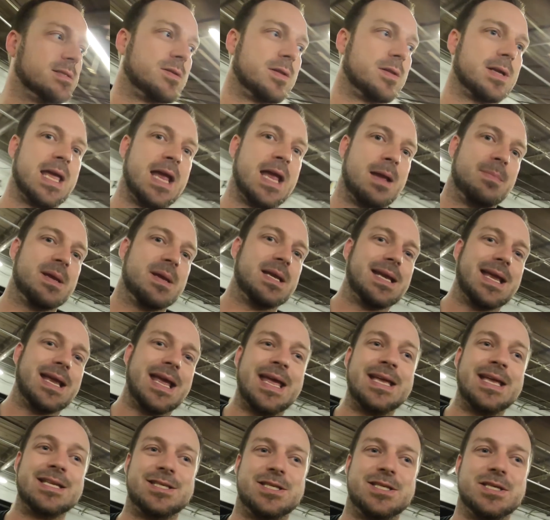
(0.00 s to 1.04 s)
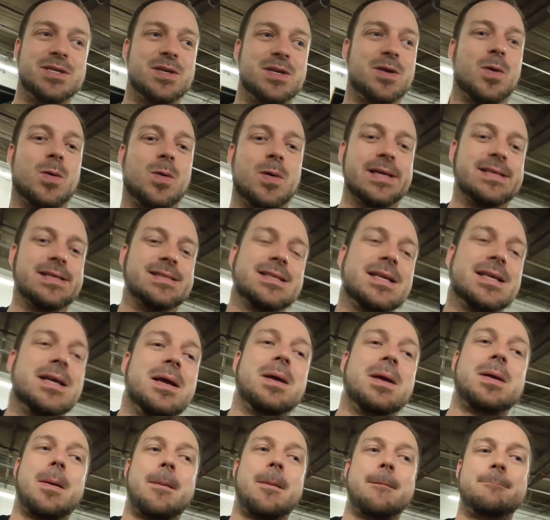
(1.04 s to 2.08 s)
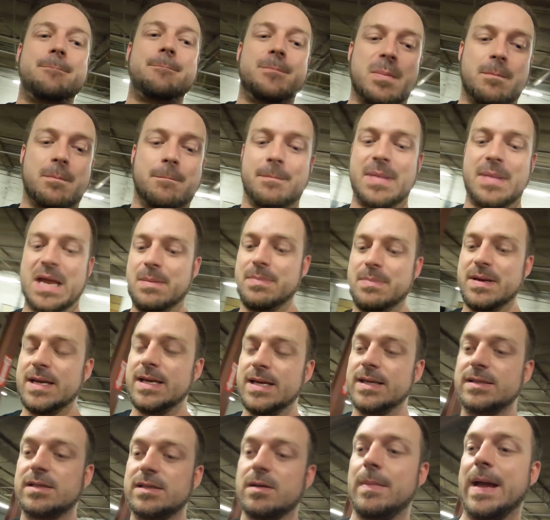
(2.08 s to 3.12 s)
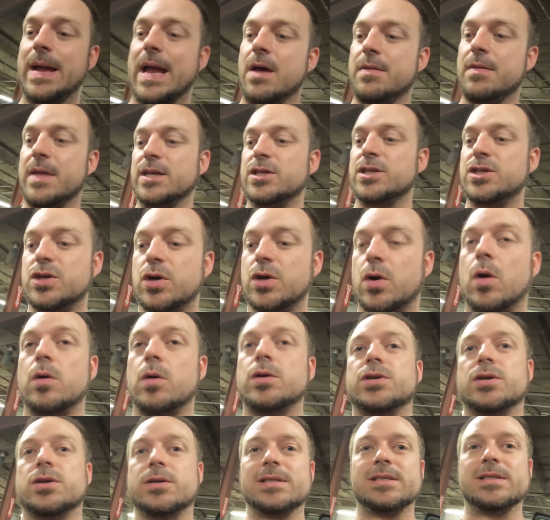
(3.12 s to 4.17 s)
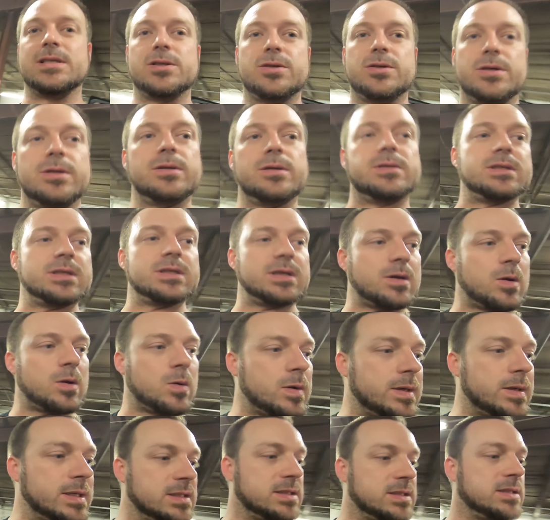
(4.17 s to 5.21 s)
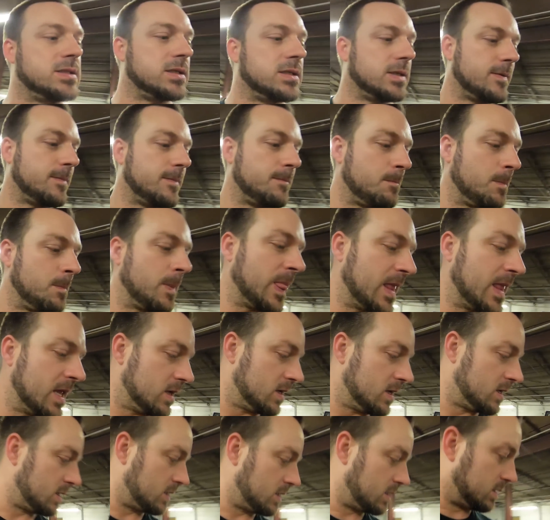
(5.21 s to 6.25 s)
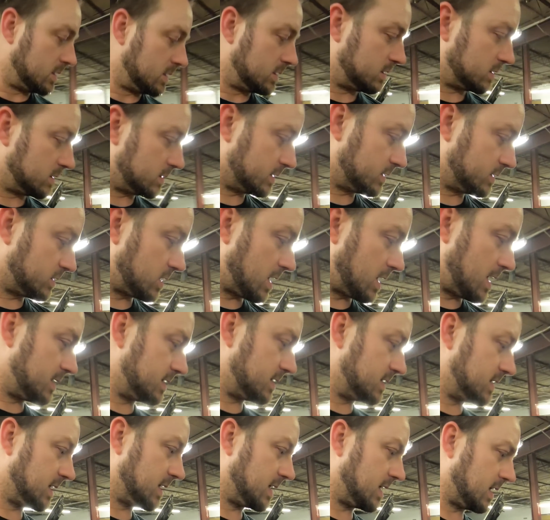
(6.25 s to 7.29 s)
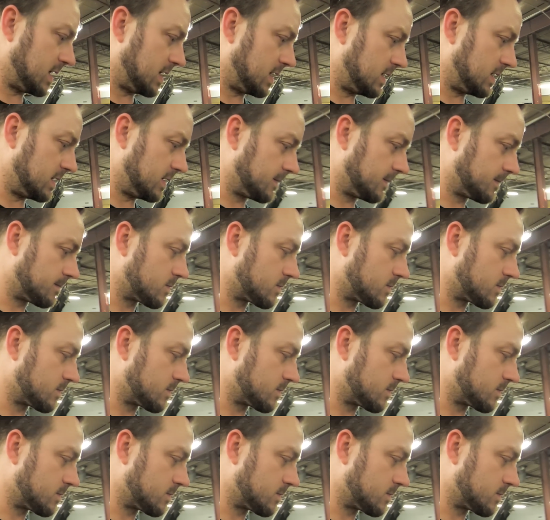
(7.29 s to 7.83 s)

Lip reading: so there can't be any engine noise, but maybe somehow that charger is introducing noise. So let's try this again.